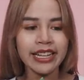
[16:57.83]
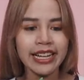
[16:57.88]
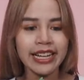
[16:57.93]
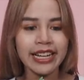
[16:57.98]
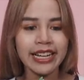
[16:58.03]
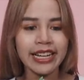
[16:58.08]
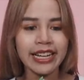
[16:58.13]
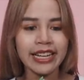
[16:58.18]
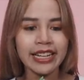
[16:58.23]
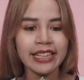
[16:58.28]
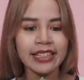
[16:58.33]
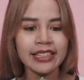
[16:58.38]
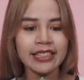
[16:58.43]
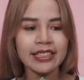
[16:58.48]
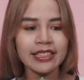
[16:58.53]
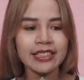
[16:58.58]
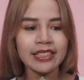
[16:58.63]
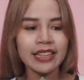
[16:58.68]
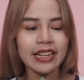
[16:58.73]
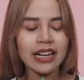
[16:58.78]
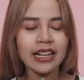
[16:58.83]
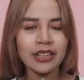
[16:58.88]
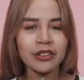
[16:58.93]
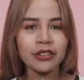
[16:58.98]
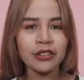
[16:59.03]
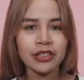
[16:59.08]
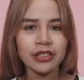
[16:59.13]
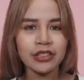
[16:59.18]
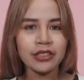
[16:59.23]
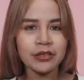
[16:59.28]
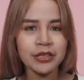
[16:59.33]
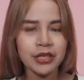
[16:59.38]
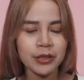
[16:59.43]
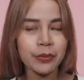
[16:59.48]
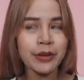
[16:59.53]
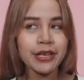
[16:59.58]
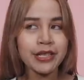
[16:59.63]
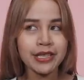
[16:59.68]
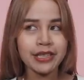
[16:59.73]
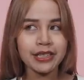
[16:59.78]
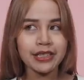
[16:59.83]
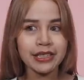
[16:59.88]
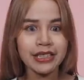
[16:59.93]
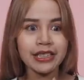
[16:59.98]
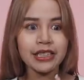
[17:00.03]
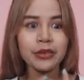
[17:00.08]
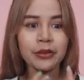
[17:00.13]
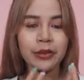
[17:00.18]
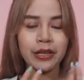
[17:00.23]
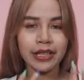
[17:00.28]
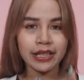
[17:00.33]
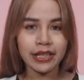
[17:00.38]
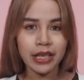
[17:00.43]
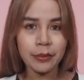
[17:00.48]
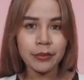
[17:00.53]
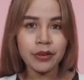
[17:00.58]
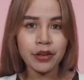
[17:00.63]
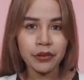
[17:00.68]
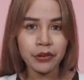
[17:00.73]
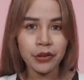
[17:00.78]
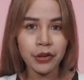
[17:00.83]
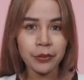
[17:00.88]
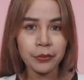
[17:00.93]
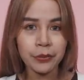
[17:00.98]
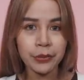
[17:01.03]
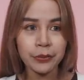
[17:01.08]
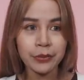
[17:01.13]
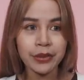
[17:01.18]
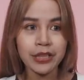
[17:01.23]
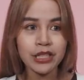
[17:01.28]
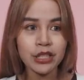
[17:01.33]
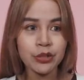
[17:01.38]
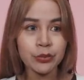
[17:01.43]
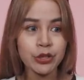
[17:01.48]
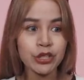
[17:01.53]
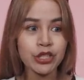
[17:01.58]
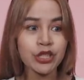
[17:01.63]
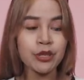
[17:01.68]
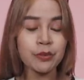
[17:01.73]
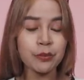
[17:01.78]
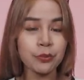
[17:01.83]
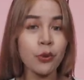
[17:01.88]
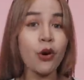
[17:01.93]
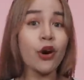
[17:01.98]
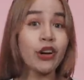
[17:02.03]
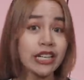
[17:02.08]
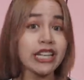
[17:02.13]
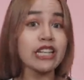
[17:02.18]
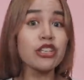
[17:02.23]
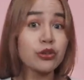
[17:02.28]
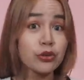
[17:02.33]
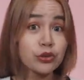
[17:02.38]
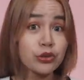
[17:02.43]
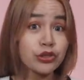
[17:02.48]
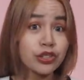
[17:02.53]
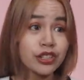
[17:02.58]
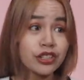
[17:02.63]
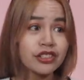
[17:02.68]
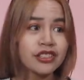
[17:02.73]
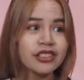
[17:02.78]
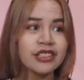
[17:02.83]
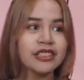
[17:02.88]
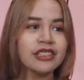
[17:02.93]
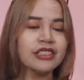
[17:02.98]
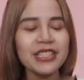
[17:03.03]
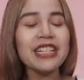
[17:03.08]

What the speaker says: And I got surprisingly quite a number of compliments, which is more than usual.